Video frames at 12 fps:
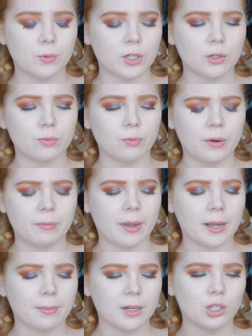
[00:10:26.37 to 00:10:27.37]
which wouldn't
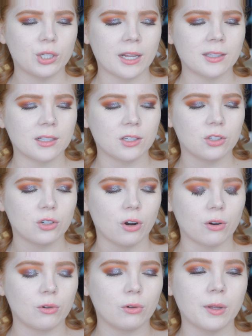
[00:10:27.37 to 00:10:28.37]
make much sense because
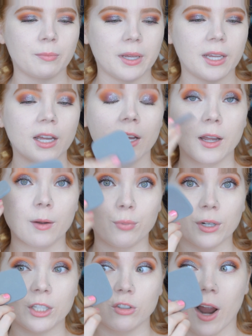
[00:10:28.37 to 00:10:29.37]
charcoal can be
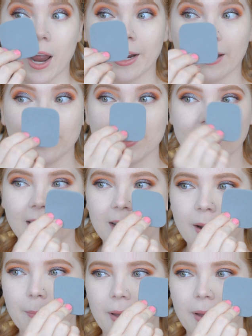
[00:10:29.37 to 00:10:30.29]
pretty drying on the skin,